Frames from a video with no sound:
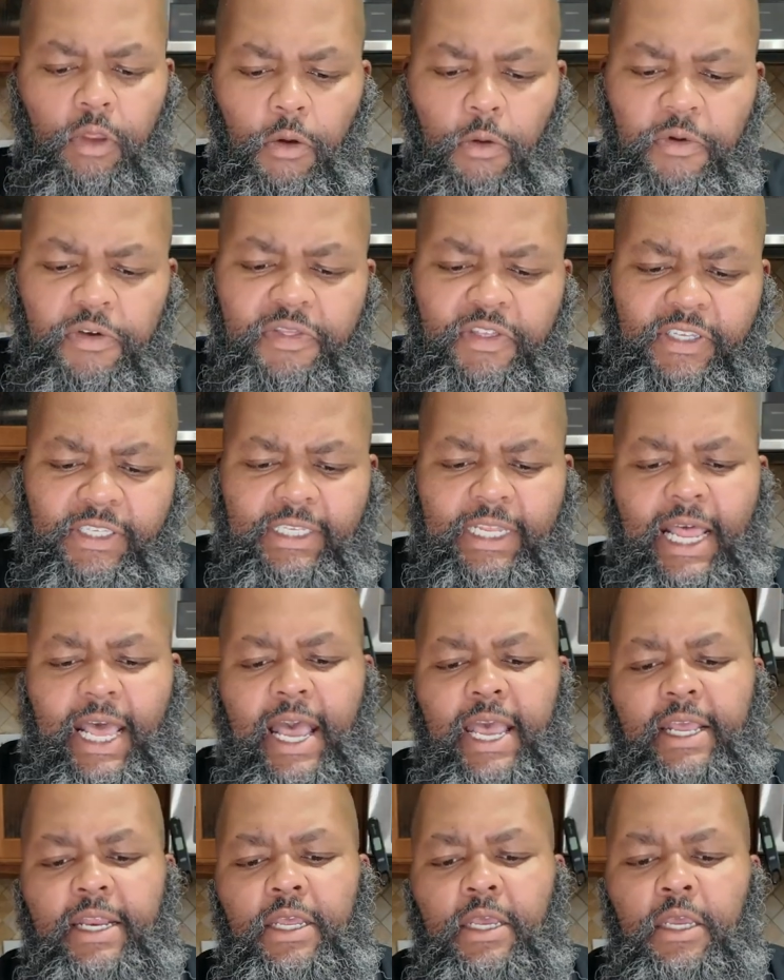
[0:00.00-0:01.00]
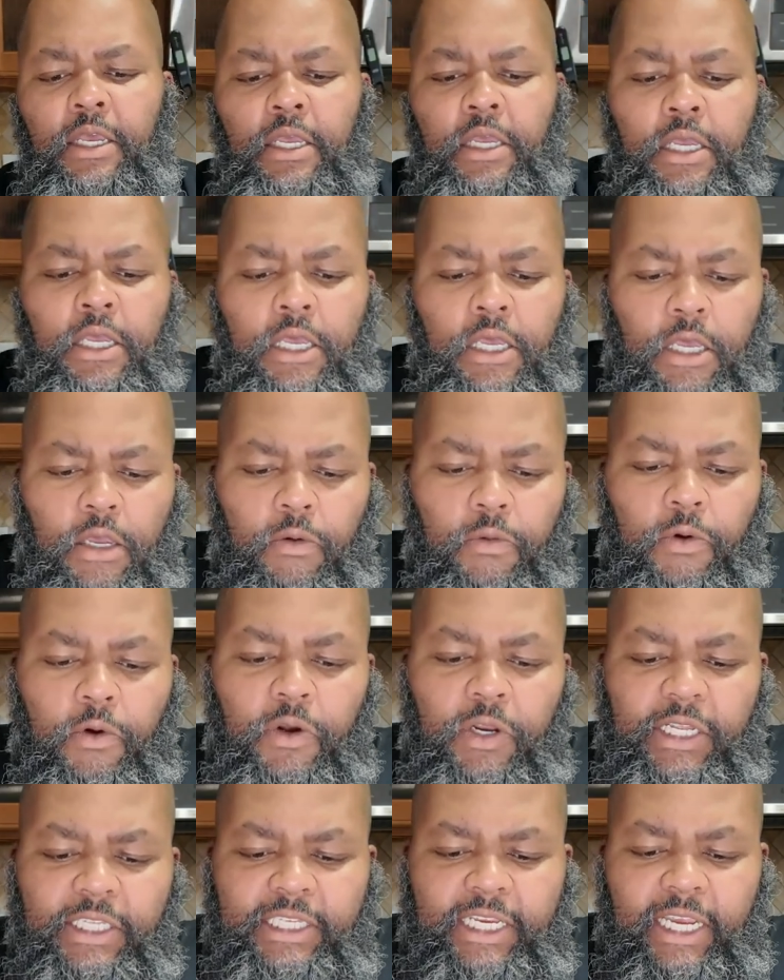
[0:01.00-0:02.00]
With the slide, we're
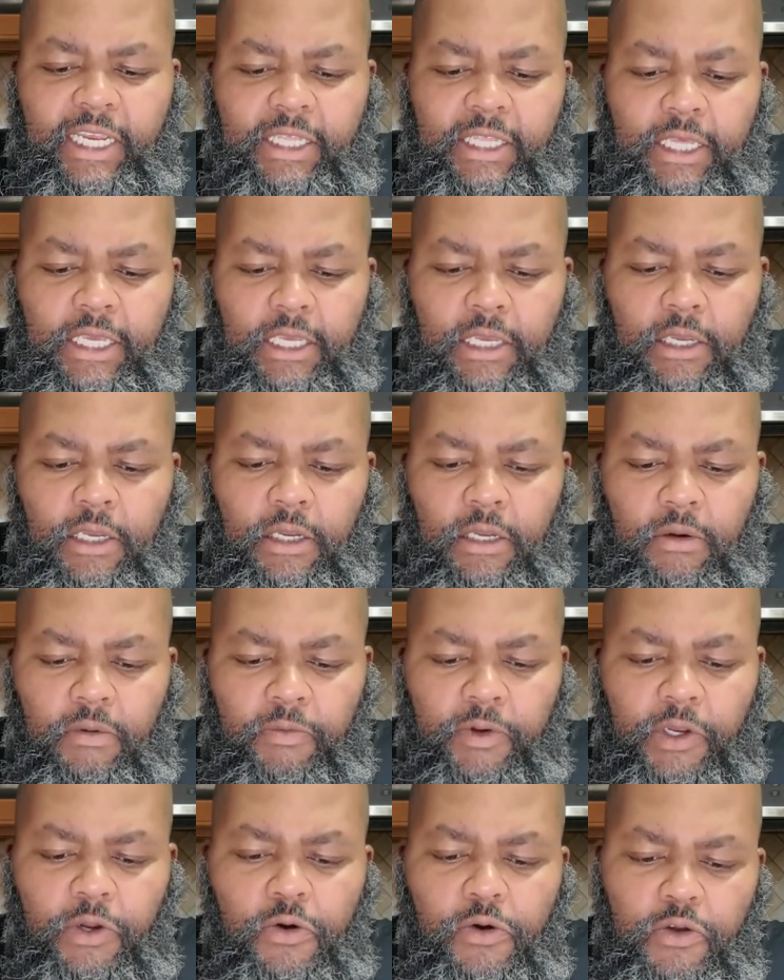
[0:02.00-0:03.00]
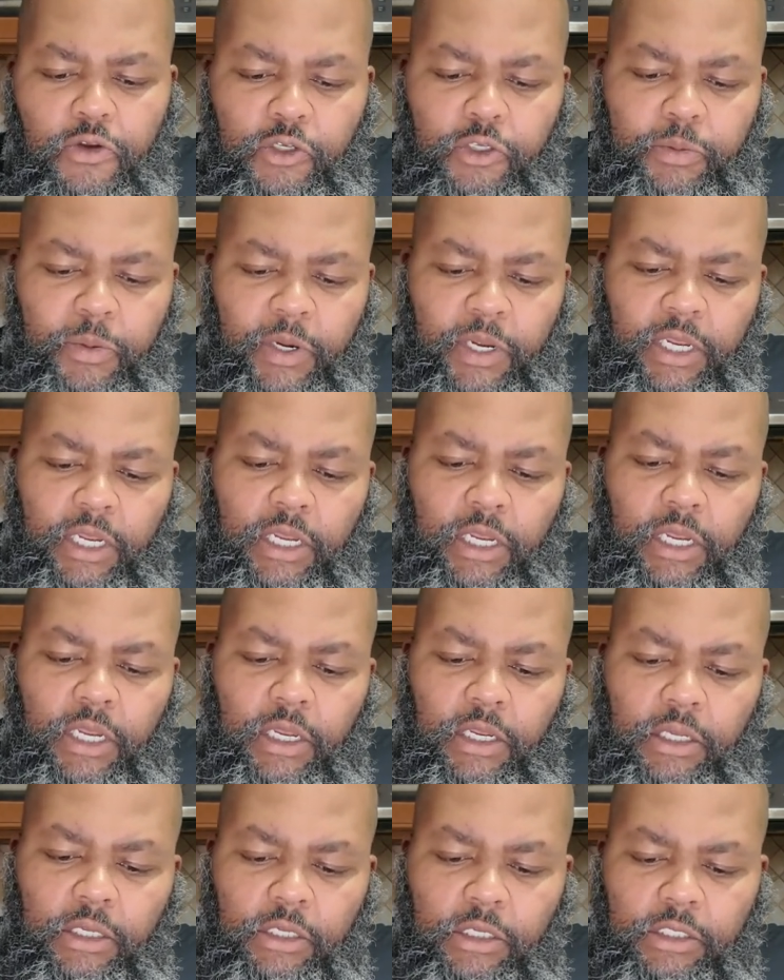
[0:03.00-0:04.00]
going to take the recoil spring,
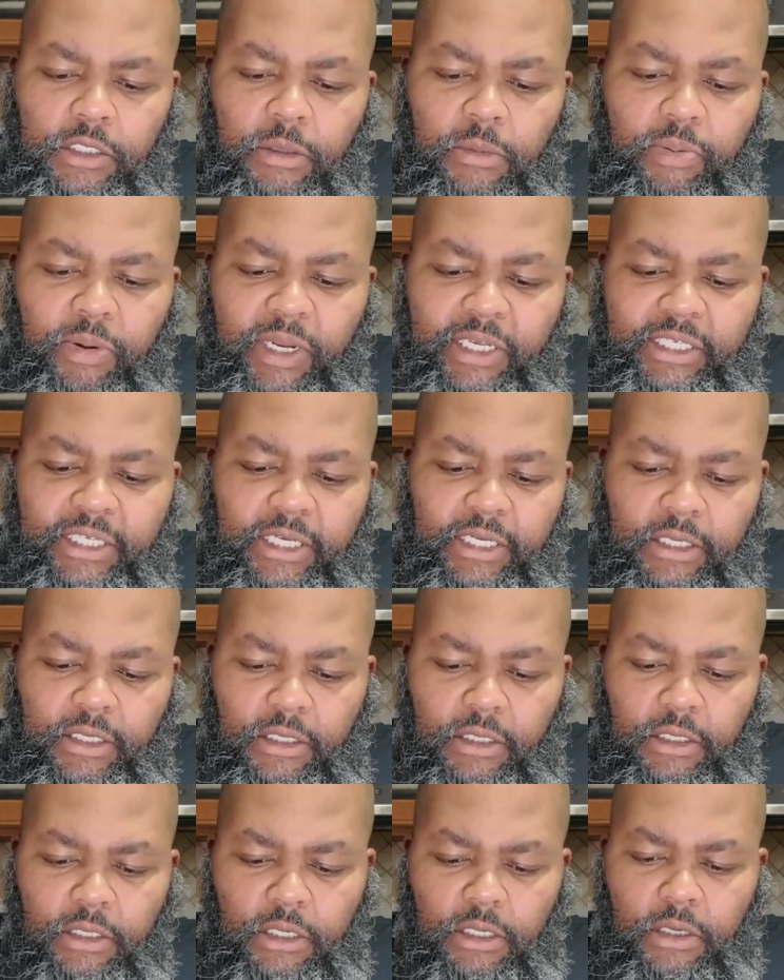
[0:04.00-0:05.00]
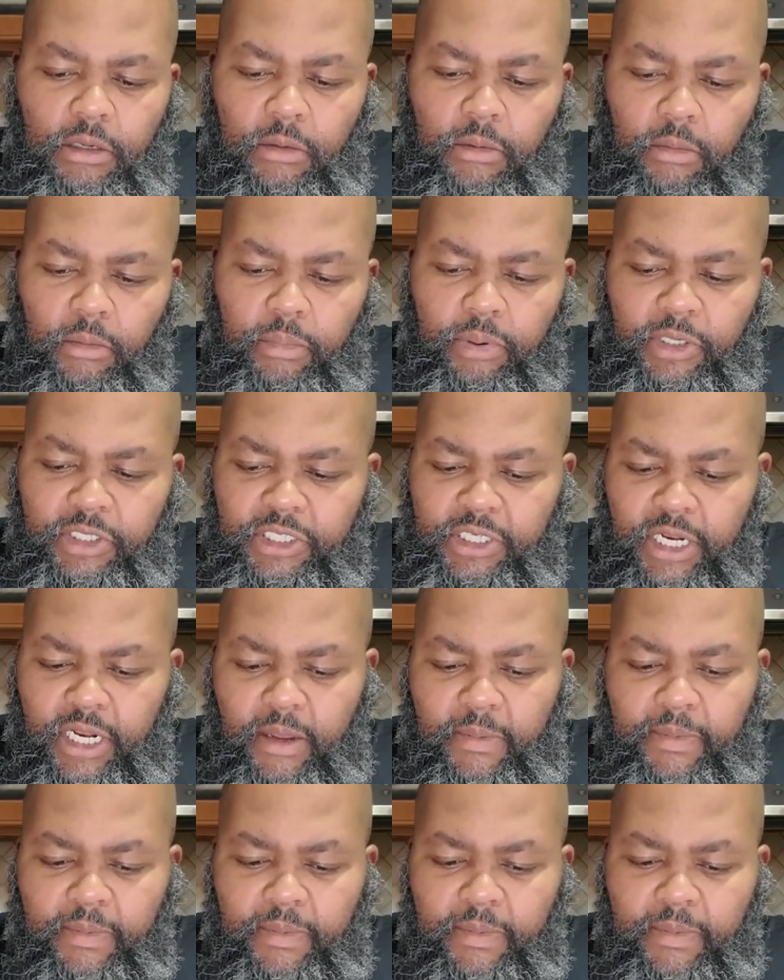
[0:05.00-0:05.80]
depress it, push it